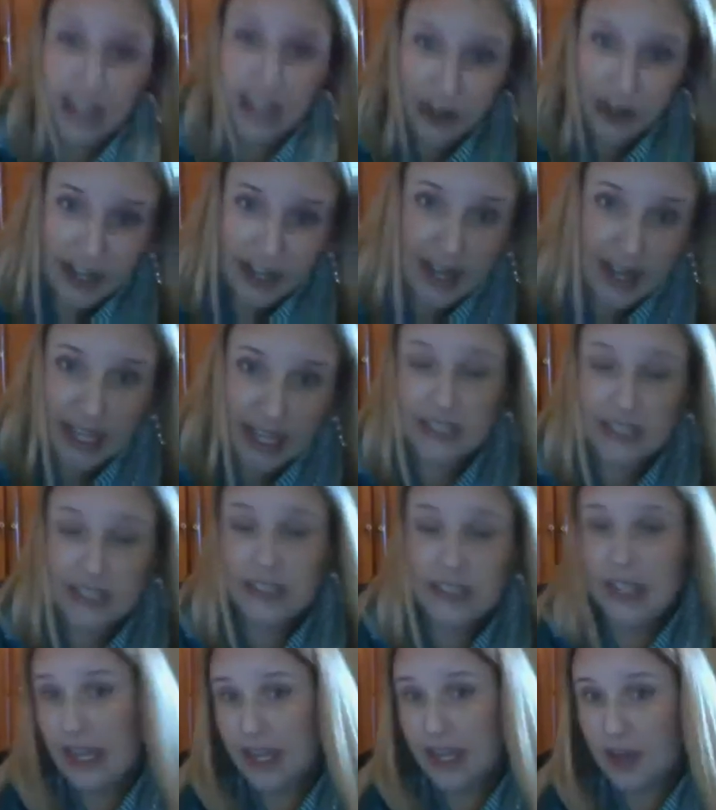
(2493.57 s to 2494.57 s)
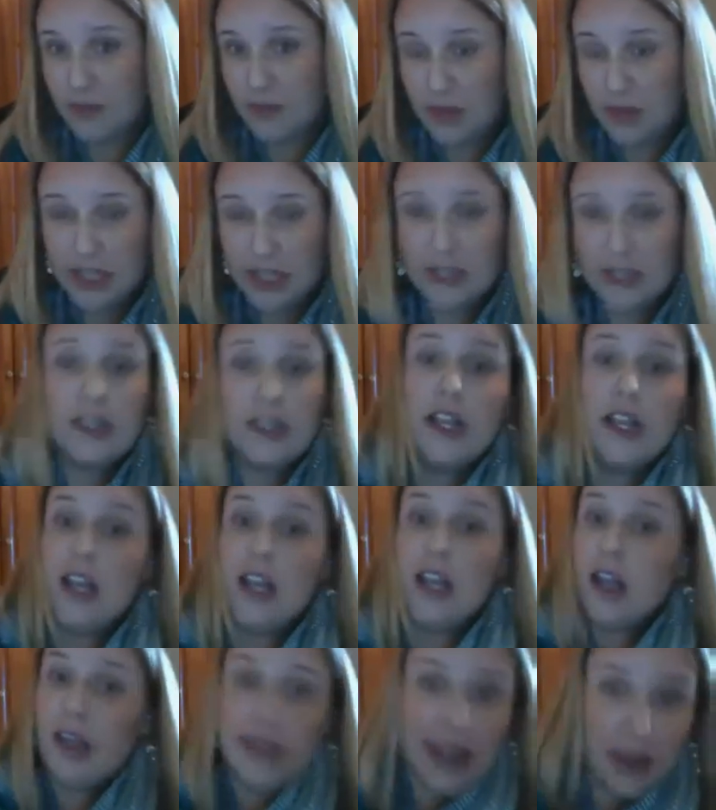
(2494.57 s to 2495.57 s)
Carrie got A's, I got B's.
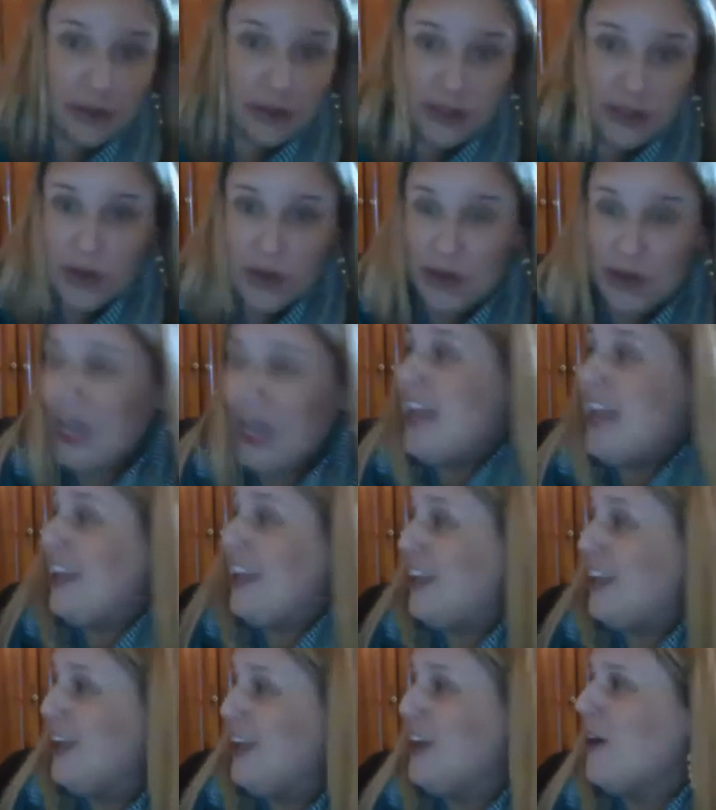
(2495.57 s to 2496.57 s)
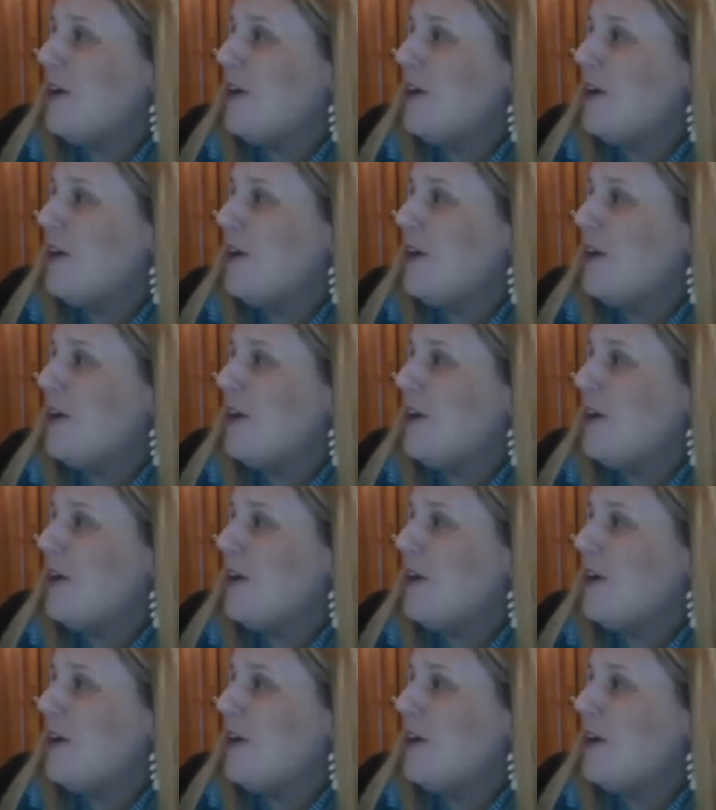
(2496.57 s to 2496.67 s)
That was okay,